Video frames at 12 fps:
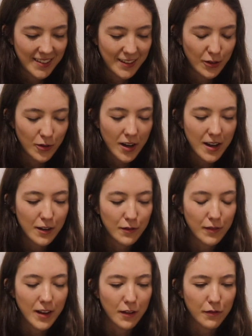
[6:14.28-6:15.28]
you kind of
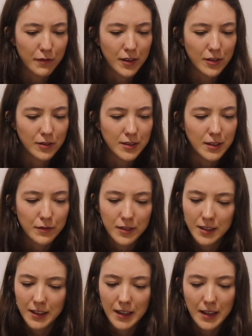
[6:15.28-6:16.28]
like feel
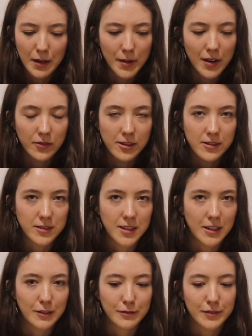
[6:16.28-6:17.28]
differently about
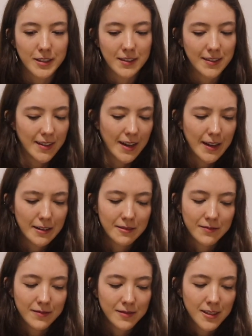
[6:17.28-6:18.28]
yourself inside,
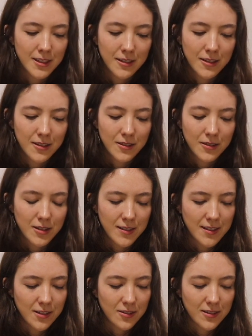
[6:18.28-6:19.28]
which is
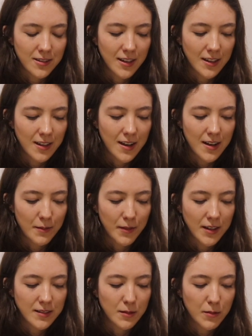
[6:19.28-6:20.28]
interesting. Um,
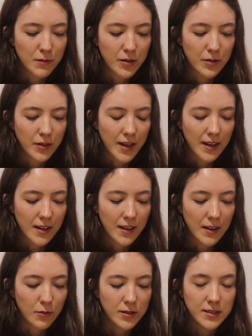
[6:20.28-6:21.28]
like some of you, like
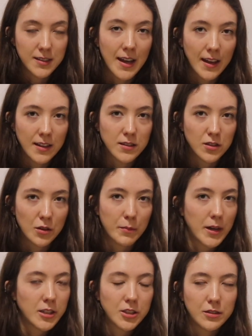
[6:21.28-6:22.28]
it was taking so
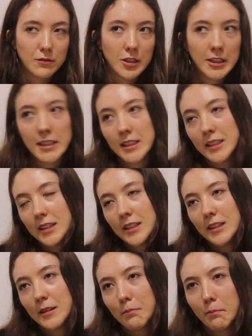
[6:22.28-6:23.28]
much of your
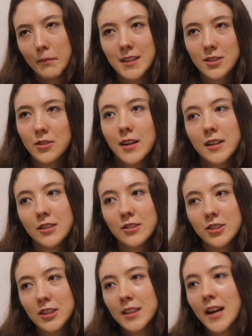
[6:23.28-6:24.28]
mental
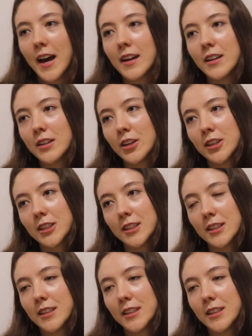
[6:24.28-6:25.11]
energy and your